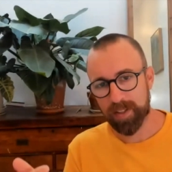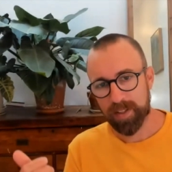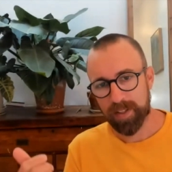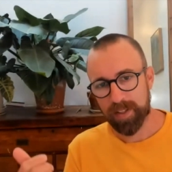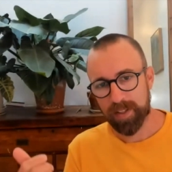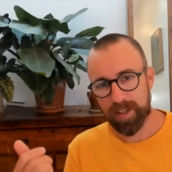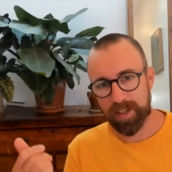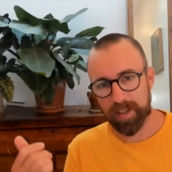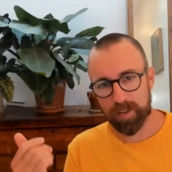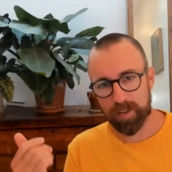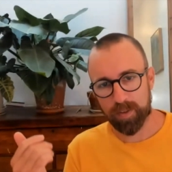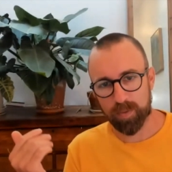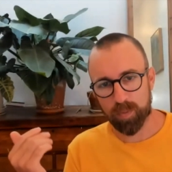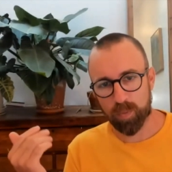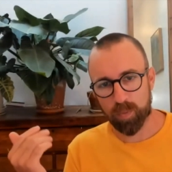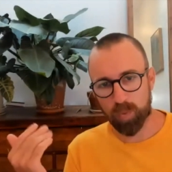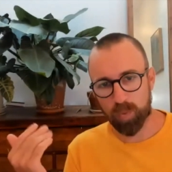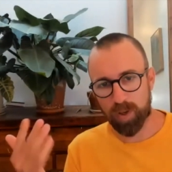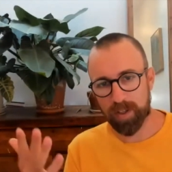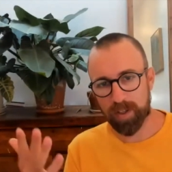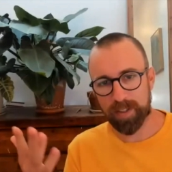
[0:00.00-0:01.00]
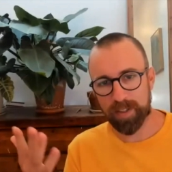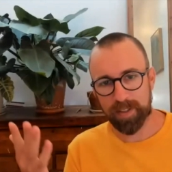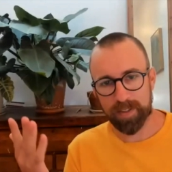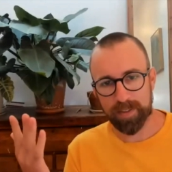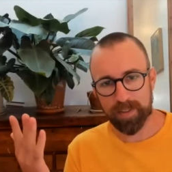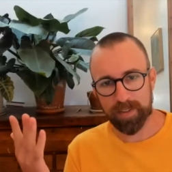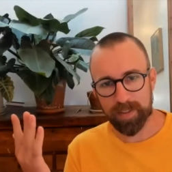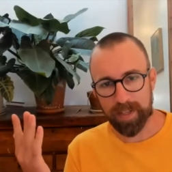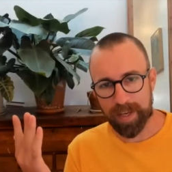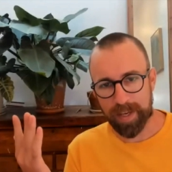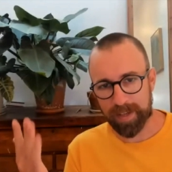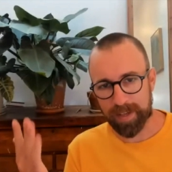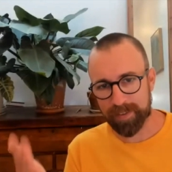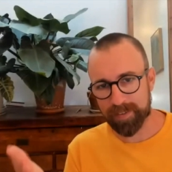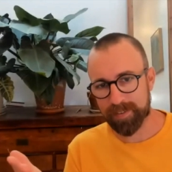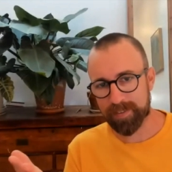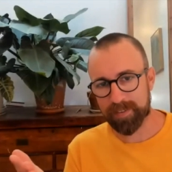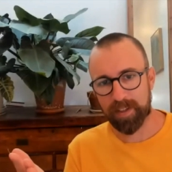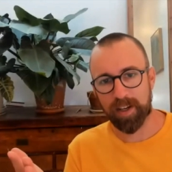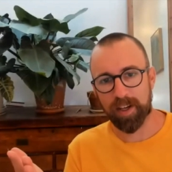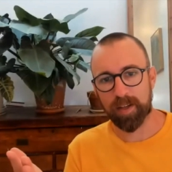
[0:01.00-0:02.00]
and 1 in X
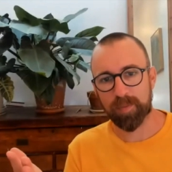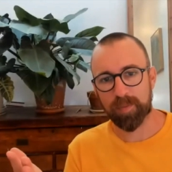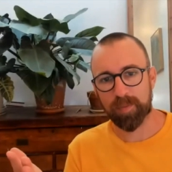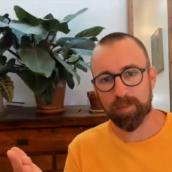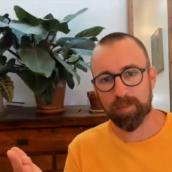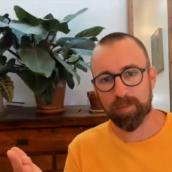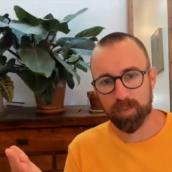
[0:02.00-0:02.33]
times,